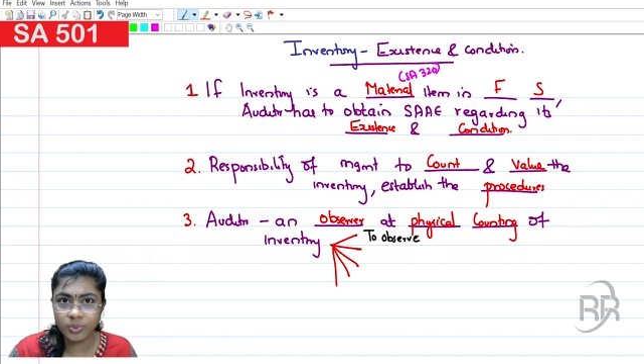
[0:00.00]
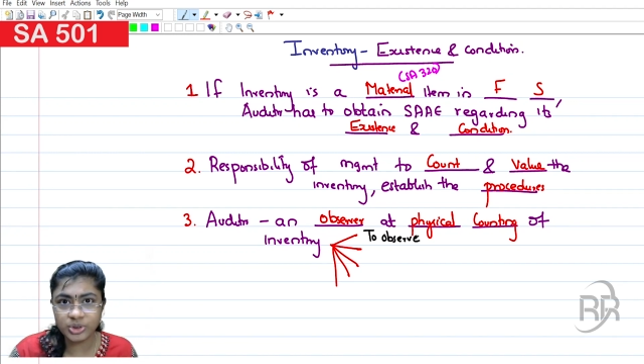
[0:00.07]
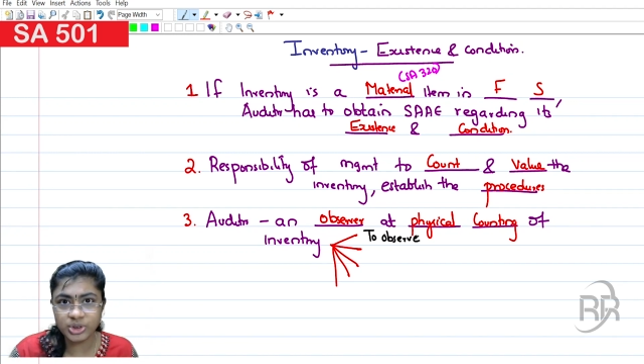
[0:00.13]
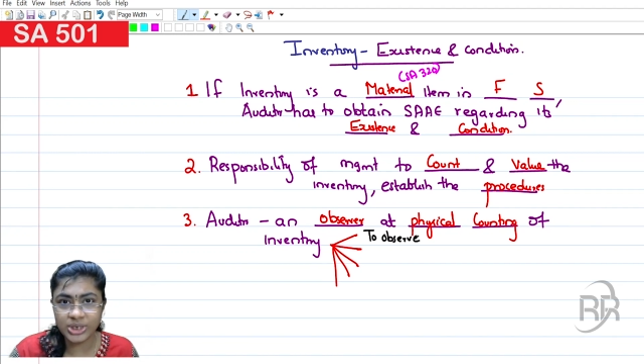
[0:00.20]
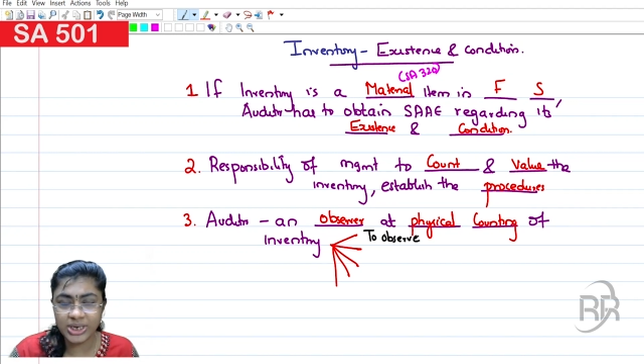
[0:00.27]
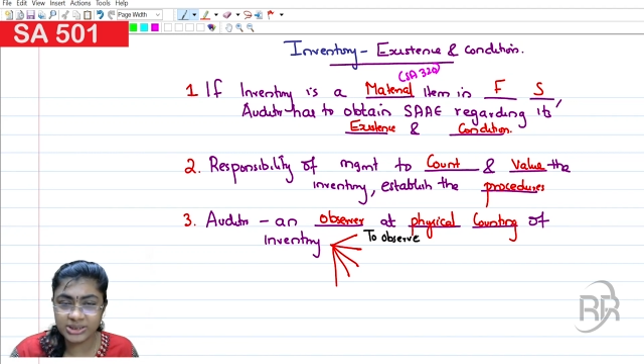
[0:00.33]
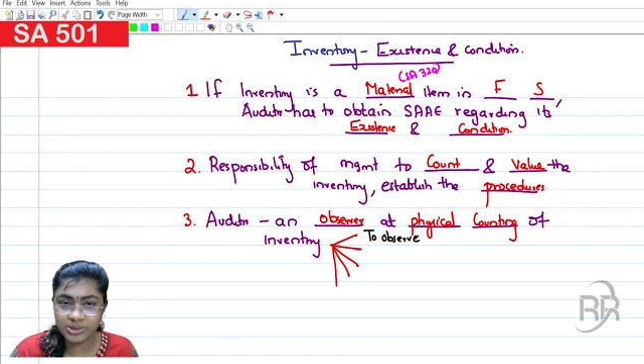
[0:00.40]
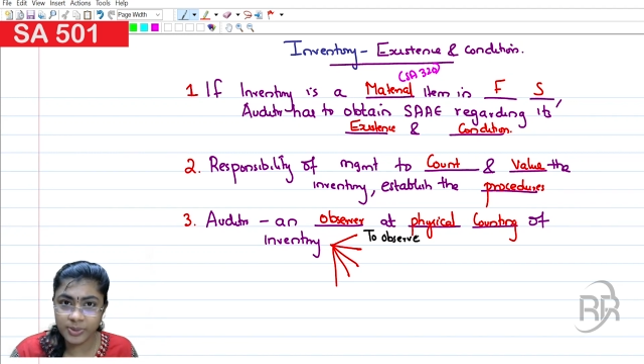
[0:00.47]
which
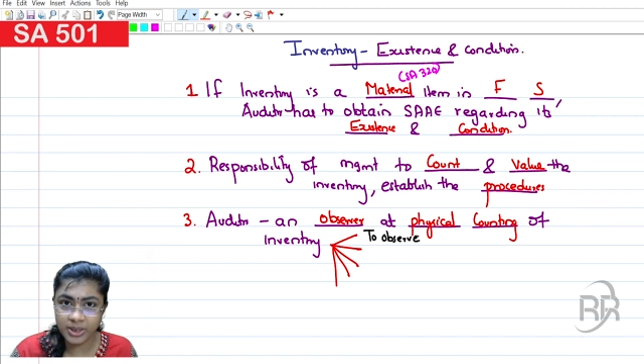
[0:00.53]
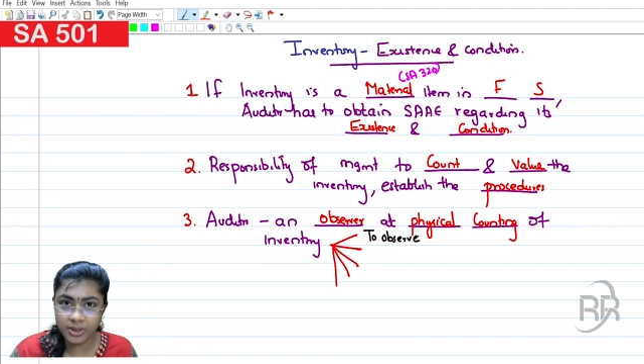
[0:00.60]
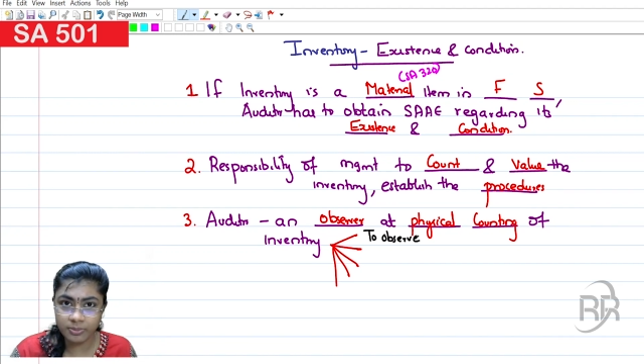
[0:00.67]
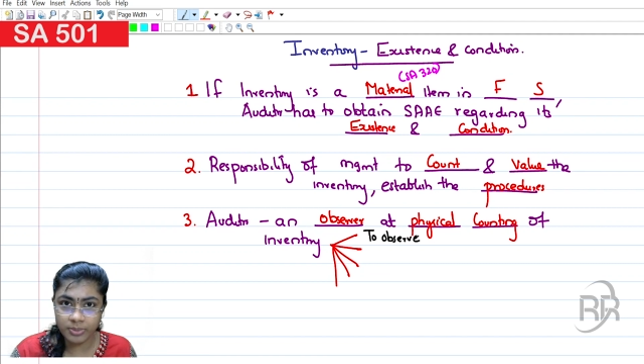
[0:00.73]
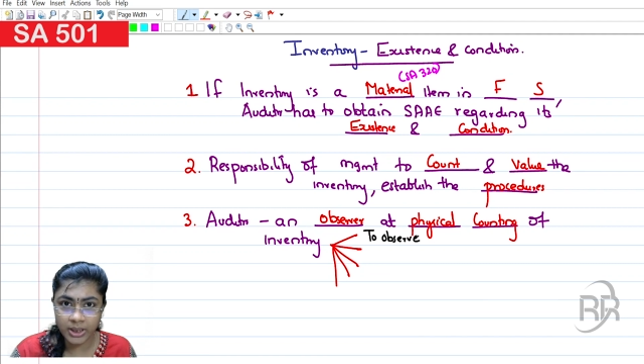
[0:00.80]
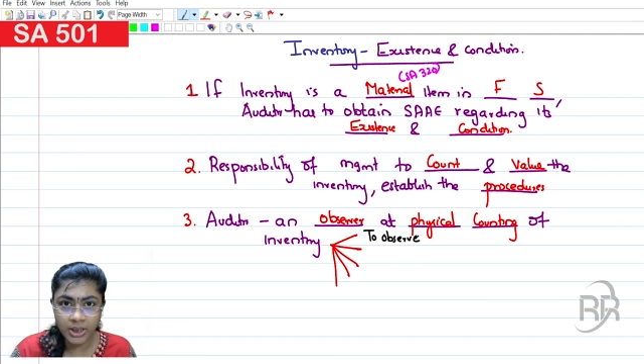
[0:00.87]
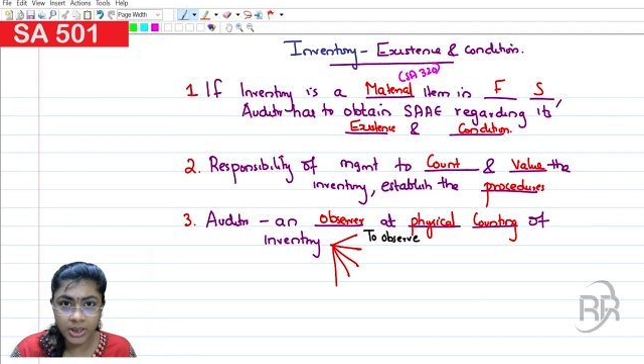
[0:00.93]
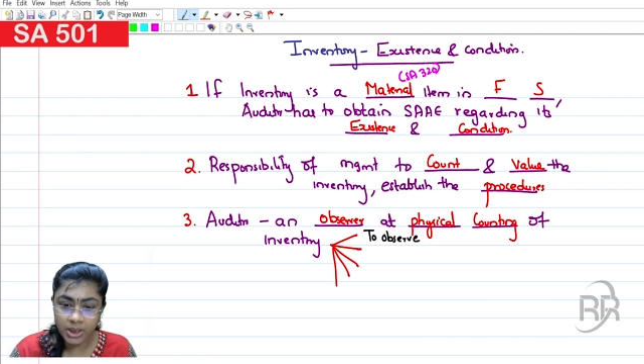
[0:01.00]
has
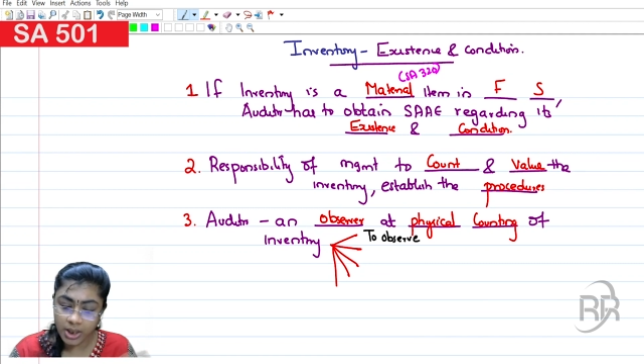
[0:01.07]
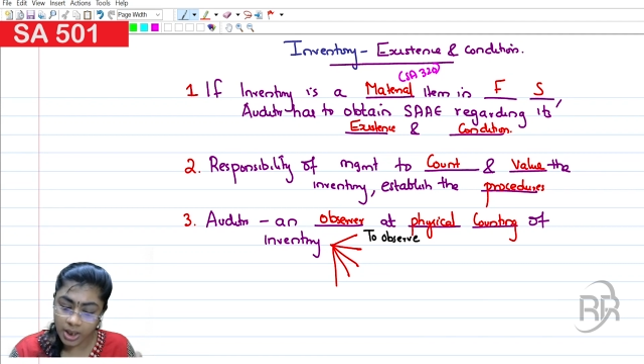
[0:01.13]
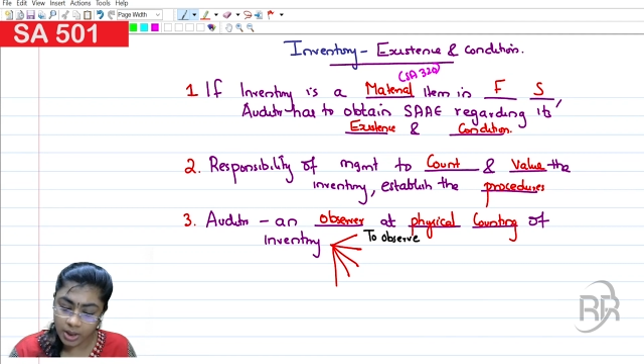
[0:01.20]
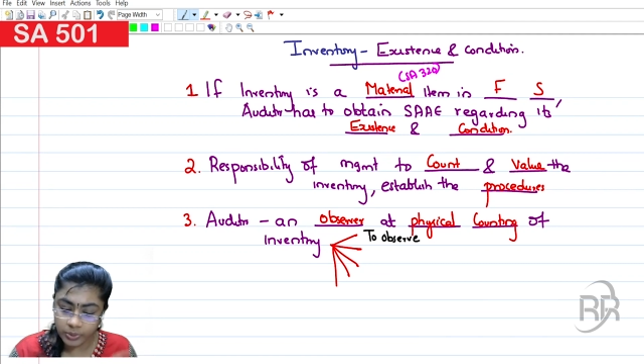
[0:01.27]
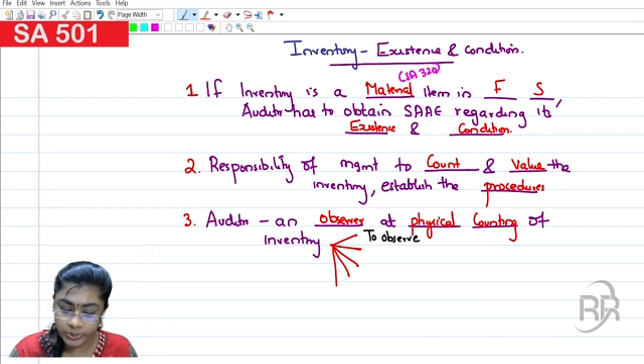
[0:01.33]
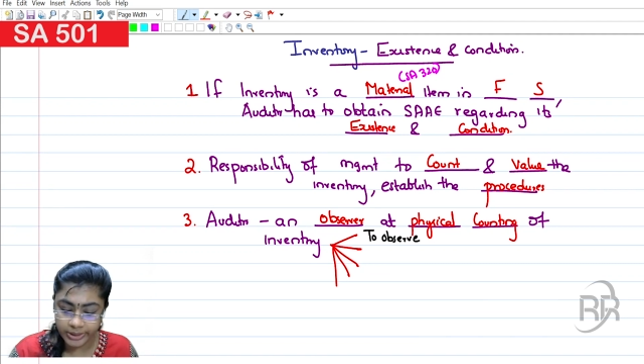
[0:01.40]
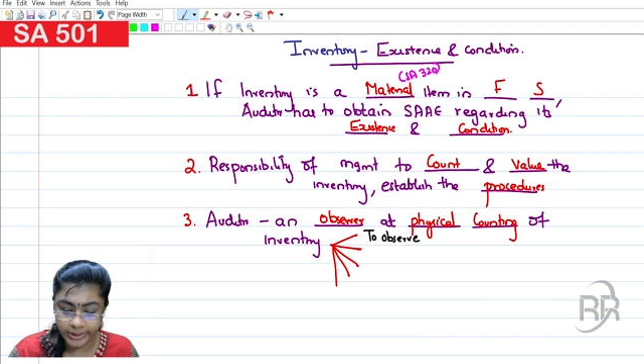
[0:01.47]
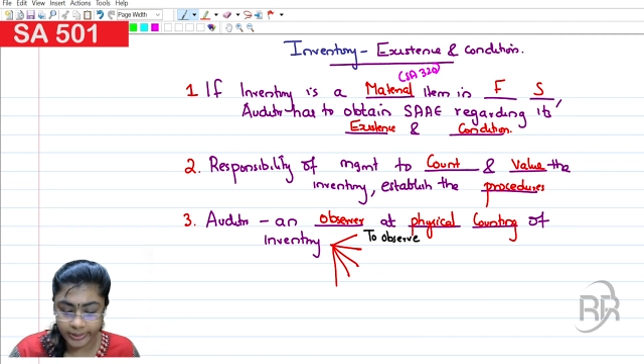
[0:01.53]
been
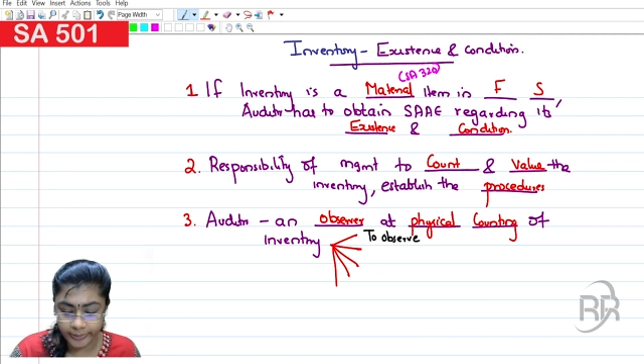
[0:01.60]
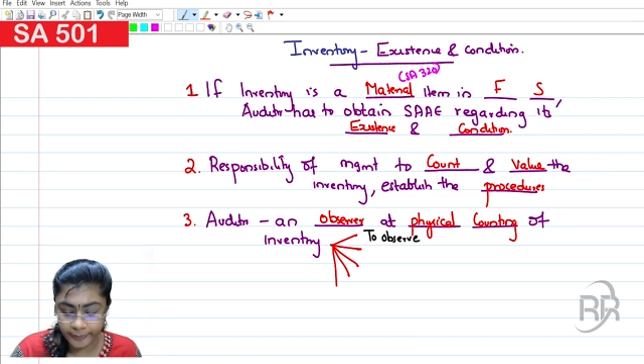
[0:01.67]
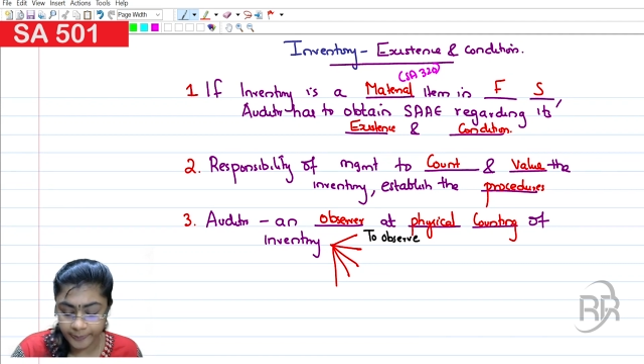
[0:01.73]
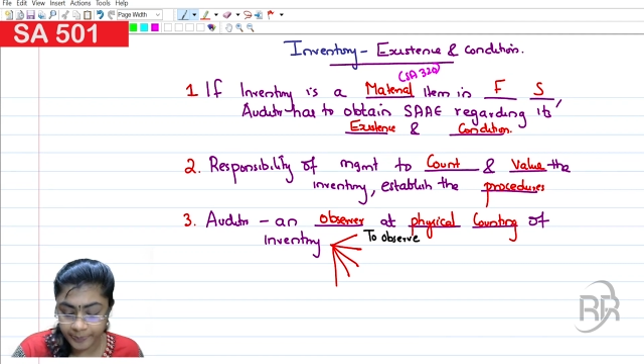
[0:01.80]
counted.